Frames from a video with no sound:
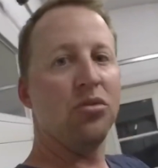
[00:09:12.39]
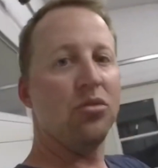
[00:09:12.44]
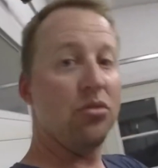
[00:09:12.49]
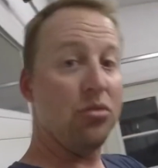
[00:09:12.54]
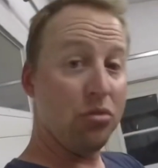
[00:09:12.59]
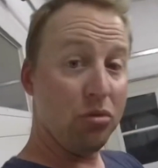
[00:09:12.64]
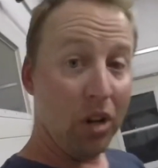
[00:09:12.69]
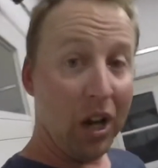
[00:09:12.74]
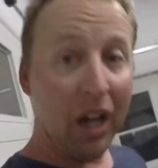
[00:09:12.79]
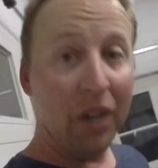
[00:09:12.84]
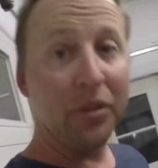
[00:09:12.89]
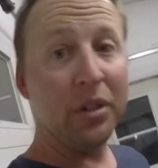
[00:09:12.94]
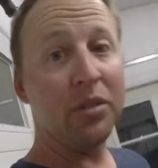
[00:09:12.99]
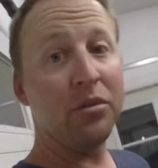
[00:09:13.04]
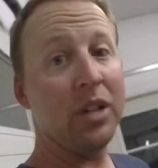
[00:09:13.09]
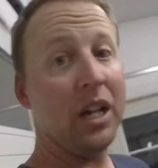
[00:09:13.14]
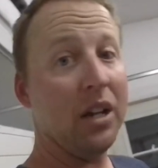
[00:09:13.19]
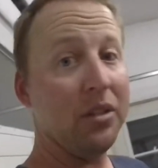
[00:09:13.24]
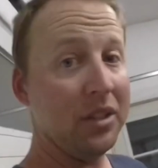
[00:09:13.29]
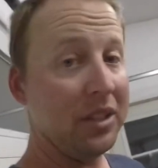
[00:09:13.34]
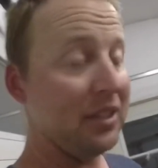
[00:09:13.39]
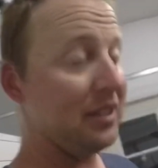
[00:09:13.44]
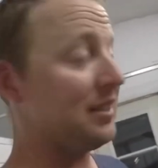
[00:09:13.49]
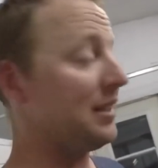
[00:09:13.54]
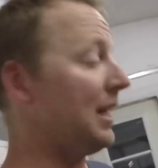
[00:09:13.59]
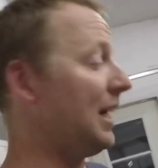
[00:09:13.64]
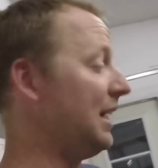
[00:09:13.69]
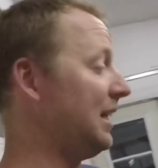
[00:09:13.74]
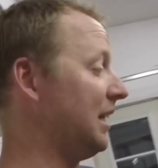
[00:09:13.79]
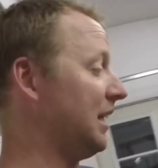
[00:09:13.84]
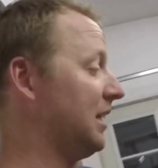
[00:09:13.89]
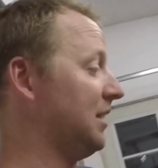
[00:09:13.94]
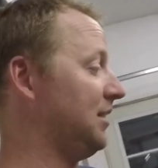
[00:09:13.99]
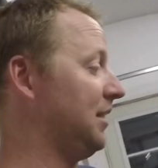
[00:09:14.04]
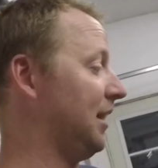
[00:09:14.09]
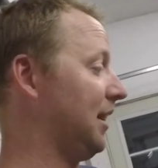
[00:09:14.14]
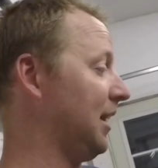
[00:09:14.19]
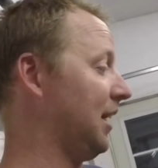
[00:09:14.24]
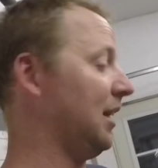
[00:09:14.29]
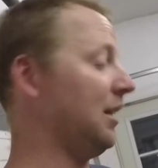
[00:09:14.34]
drive it around inside it because he
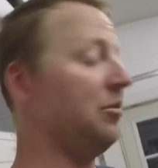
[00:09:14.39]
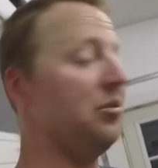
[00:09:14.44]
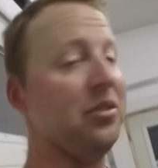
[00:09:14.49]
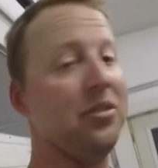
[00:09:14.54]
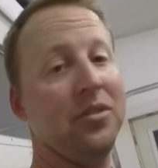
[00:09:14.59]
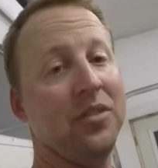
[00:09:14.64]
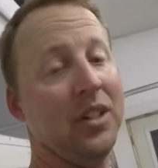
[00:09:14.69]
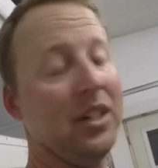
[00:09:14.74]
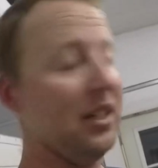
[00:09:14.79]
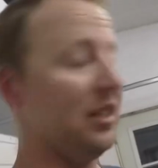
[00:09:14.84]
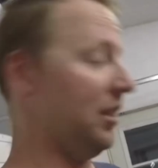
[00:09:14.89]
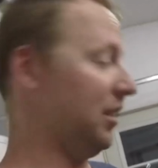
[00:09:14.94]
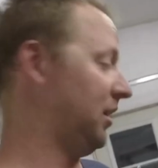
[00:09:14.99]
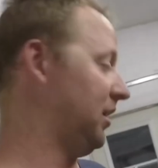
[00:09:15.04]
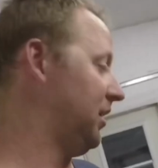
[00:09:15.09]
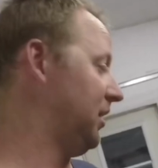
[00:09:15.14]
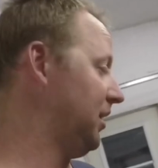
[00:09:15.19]
thought it was fun.